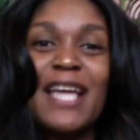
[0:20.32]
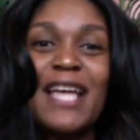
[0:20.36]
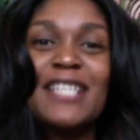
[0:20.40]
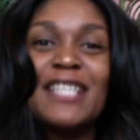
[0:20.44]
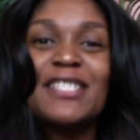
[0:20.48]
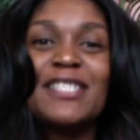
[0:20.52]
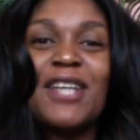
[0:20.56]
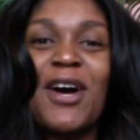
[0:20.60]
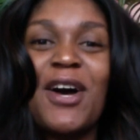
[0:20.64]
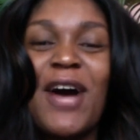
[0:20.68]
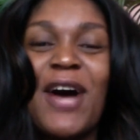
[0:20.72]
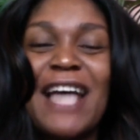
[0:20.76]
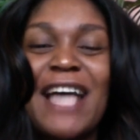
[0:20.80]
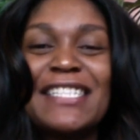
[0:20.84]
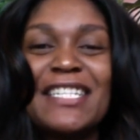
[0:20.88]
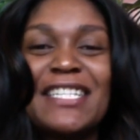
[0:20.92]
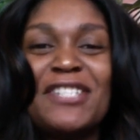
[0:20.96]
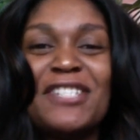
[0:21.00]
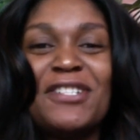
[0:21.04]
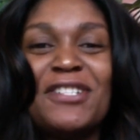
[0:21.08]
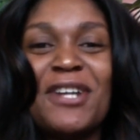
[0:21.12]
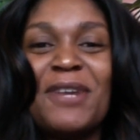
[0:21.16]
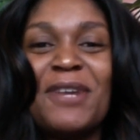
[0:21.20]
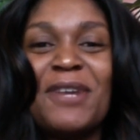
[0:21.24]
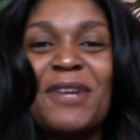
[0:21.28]
So I
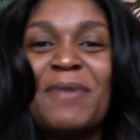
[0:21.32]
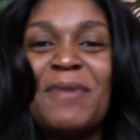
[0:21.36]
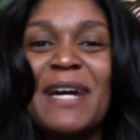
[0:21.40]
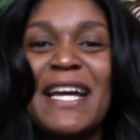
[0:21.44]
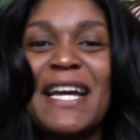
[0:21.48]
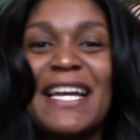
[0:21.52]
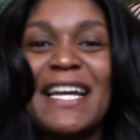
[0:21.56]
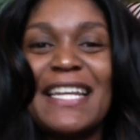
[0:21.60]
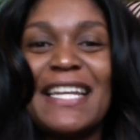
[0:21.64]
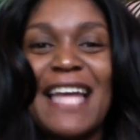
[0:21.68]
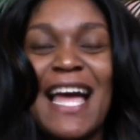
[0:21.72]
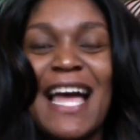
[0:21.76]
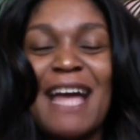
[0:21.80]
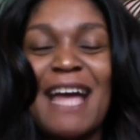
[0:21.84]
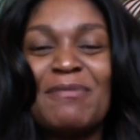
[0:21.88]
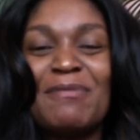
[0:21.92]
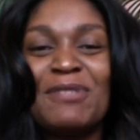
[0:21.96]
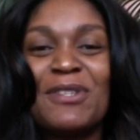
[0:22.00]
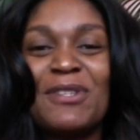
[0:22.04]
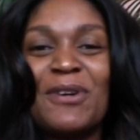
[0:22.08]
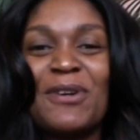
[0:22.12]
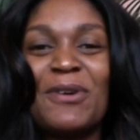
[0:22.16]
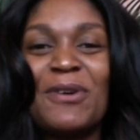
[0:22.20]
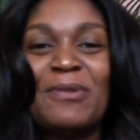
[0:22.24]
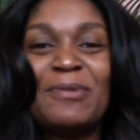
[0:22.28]
said, you know what? I'm
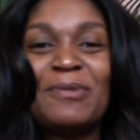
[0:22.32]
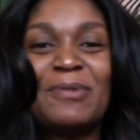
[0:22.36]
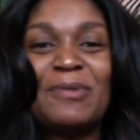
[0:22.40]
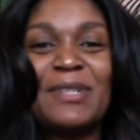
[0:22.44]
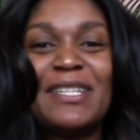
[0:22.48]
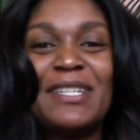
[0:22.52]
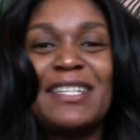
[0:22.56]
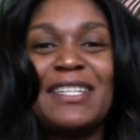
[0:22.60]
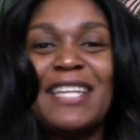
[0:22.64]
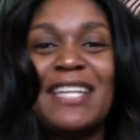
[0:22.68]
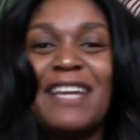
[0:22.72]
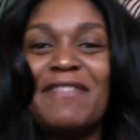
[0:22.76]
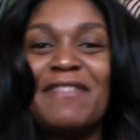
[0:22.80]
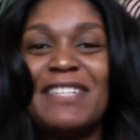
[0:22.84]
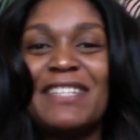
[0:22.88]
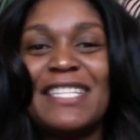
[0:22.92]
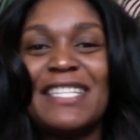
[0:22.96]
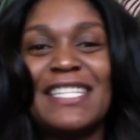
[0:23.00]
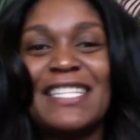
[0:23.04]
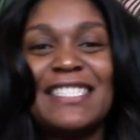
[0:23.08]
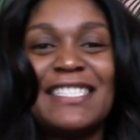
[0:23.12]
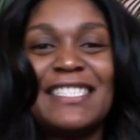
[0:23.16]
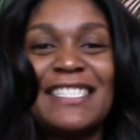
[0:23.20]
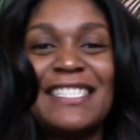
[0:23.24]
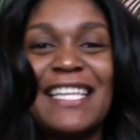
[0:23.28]
so loving
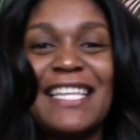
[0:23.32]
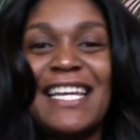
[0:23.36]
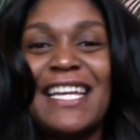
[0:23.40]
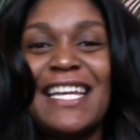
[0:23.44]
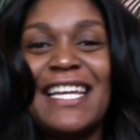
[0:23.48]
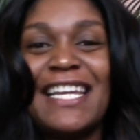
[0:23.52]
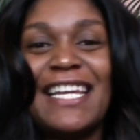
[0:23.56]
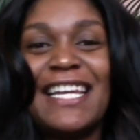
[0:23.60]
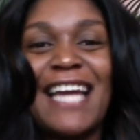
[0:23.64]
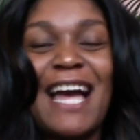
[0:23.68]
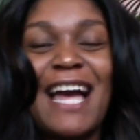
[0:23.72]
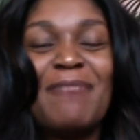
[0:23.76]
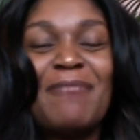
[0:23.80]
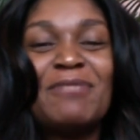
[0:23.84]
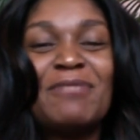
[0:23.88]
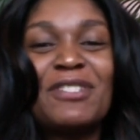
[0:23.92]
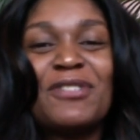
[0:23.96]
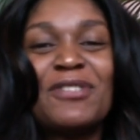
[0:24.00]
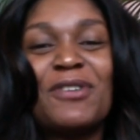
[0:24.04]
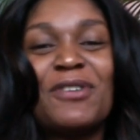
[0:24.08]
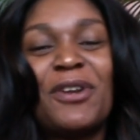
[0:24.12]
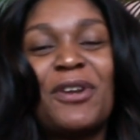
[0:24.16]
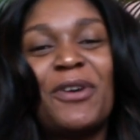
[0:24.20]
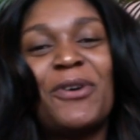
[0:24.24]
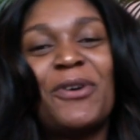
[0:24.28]
this thing. I'm
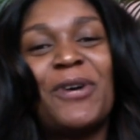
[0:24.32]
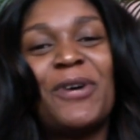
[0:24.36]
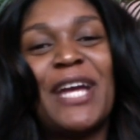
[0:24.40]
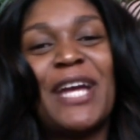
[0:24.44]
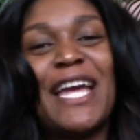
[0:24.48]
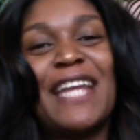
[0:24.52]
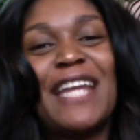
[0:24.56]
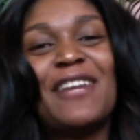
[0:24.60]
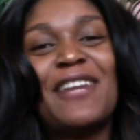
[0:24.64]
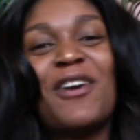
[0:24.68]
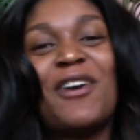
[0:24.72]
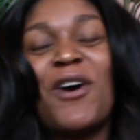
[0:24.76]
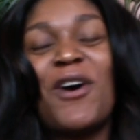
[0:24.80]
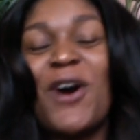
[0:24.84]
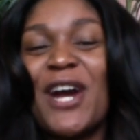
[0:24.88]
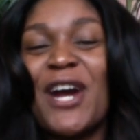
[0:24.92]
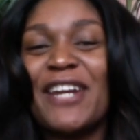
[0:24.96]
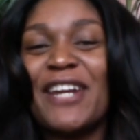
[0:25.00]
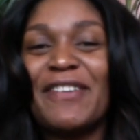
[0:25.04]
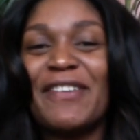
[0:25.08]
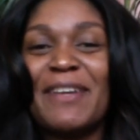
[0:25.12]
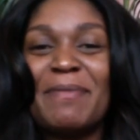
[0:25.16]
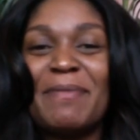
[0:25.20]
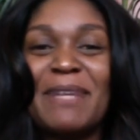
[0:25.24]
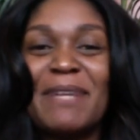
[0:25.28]
just going to go ahead and
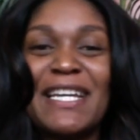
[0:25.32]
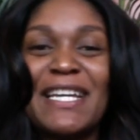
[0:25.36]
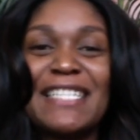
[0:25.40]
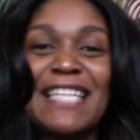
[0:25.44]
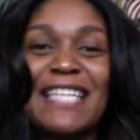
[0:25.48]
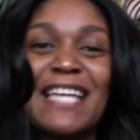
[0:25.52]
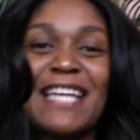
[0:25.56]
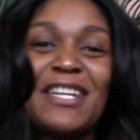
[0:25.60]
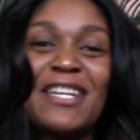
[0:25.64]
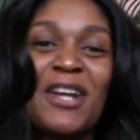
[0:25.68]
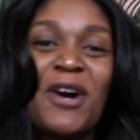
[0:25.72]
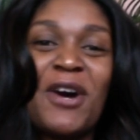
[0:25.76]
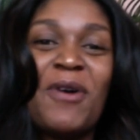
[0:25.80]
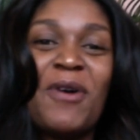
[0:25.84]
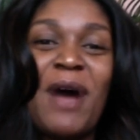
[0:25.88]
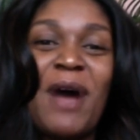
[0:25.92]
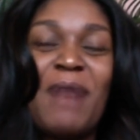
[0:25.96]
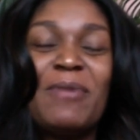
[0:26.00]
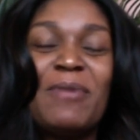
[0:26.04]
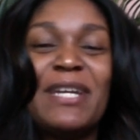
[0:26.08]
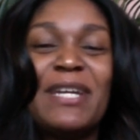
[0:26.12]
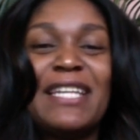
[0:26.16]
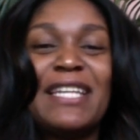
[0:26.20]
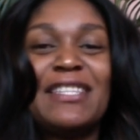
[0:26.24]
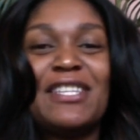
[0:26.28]
order it because I know I
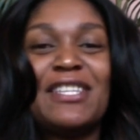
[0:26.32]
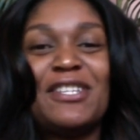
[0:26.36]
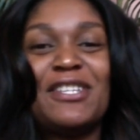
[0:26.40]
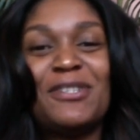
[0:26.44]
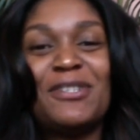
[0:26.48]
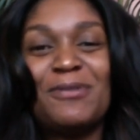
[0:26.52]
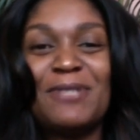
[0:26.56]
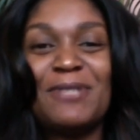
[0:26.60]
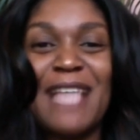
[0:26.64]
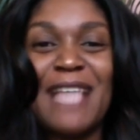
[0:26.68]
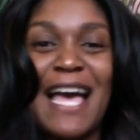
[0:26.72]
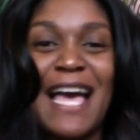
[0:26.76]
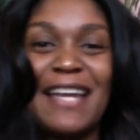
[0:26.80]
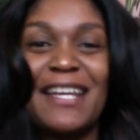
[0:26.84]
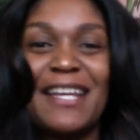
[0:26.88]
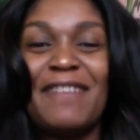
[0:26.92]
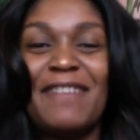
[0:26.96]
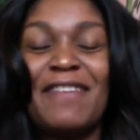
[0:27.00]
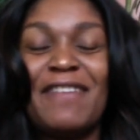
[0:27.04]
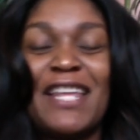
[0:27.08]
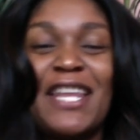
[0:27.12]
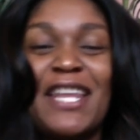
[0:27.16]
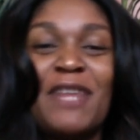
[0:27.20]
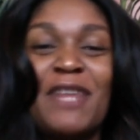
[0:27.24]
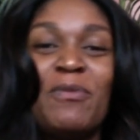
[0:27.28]
will get the use out
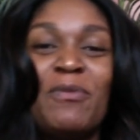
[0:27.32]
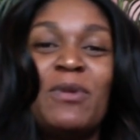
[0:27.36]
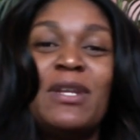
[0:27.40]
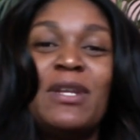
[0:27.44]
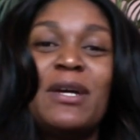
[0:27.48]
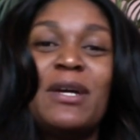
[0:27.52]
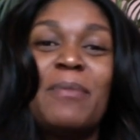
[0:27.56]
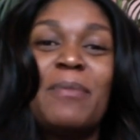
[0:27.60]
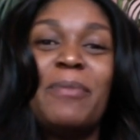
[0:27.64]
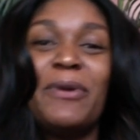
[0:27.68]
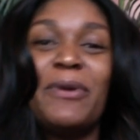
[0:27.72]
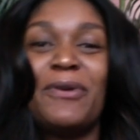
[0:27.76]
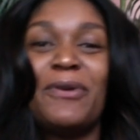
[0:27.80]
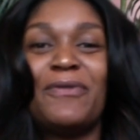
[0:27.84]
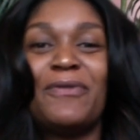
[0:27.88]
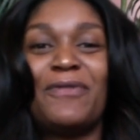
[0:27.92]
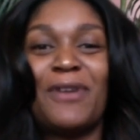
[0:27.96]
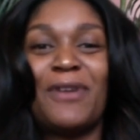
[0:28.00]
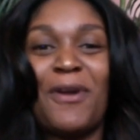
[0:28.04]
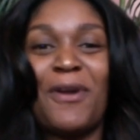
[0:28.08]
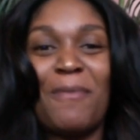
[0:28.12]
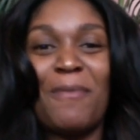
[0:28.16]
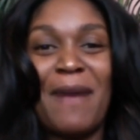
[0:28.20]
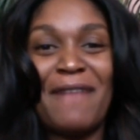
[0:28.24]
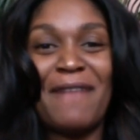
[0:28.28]
of it and it will look
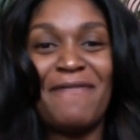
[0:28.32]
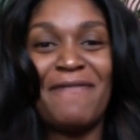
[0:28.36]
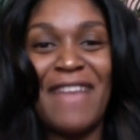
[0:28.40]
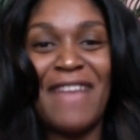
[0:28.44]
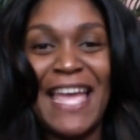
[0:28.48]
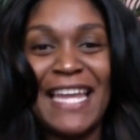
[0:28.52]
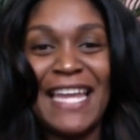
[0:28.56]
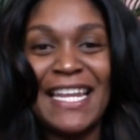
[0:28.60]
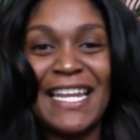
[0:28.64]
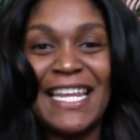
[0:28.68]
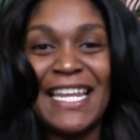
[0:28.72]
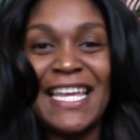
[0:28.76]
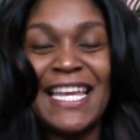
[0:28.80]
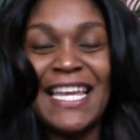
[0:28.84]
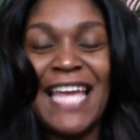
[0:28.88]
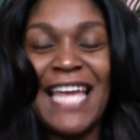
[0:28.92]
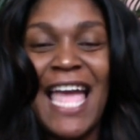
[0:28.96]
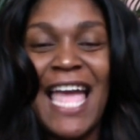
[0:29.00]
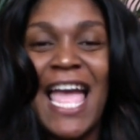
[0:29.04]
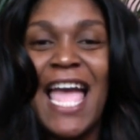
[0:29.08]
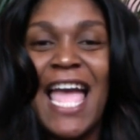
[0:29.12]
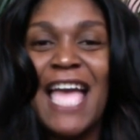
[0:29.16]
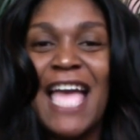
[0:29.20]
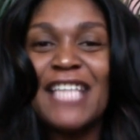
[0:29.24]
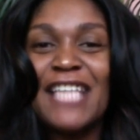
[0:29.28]
beautiful on my vanity.
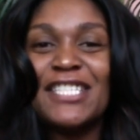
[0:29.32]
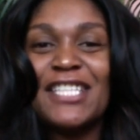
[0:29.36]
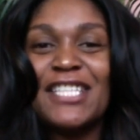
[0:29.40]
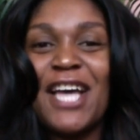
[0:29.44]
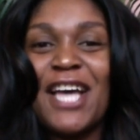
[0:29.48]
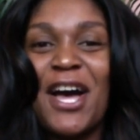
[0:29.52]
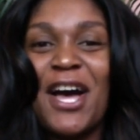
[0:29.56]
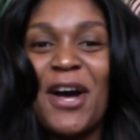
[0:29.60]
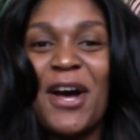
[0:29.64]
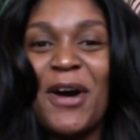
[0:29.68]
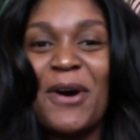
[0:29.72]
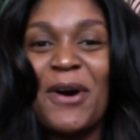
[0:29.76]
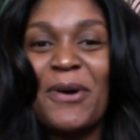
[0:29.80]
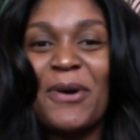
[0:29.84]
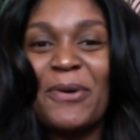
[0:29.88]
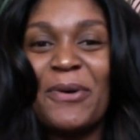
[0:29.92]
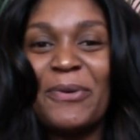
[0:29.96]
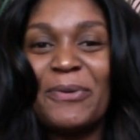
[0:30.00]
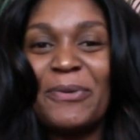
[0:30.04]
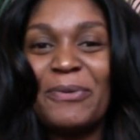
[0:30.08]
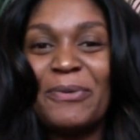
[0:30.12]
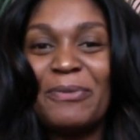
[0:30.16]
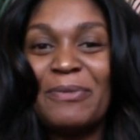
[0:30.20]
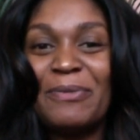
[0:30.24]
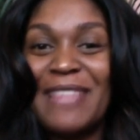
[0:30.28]

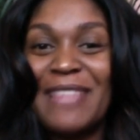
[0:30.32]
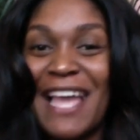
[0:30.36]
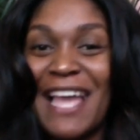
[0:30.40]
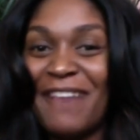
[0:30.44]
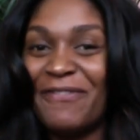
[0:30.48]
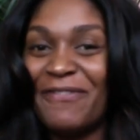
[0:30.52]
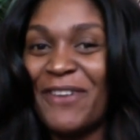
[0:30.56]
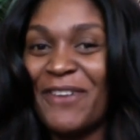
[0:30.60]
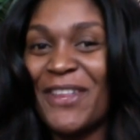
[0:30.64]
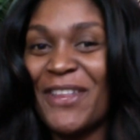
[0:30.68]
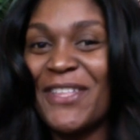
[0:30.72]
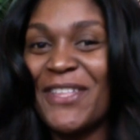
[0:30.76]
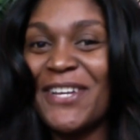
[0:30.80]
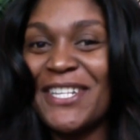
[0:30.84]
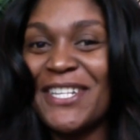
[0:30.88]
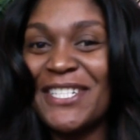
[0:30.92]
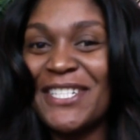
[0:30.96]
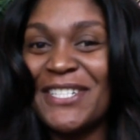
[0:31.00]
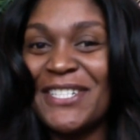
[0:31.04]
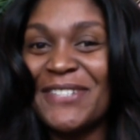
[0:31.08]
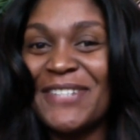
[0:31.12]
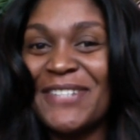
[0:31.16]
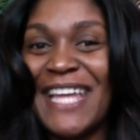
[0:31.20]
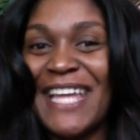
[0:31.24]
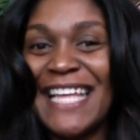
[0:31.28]
So without further
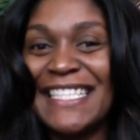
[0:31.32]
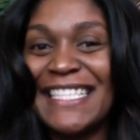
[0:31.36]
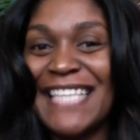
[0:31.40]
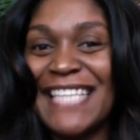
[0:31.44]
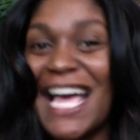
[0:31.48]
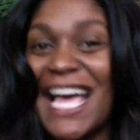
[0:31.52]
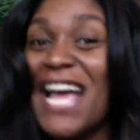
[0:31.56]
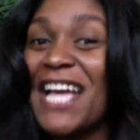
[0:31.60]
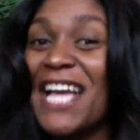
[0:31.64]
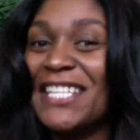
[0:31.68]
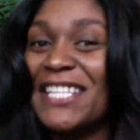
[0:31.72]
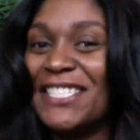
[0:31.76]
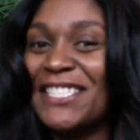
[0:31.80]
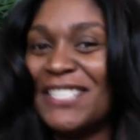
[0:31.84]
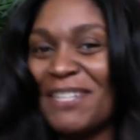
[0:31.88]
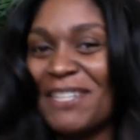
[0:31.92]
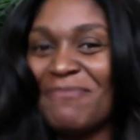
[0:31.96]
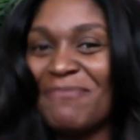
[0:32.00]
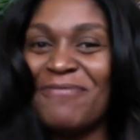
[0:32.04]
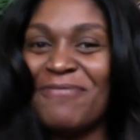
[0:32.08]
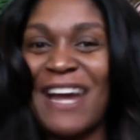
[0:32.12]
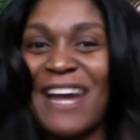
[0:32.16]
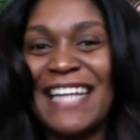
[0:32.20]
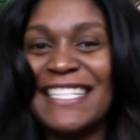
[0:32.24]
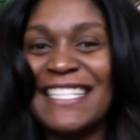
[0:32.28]
ado, let's
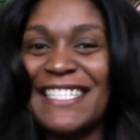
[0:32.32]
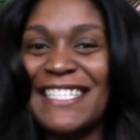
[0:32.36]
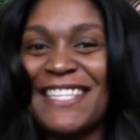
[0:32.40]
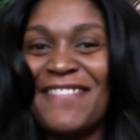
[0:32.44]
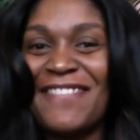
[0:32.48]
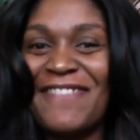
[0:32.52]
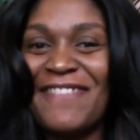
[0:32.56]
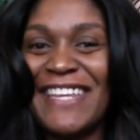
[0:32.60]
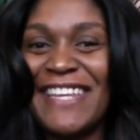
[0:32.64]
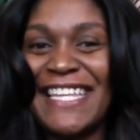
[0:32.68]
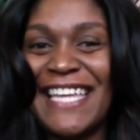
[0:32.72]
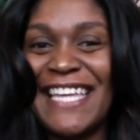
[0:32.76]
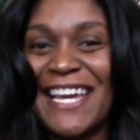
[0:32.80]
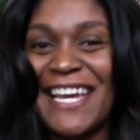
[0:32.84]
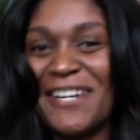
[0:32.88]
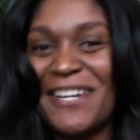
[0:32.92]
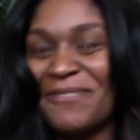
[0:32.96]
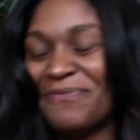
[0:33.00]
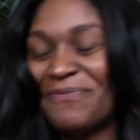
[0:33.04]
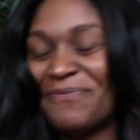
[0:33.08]
jump right into the video.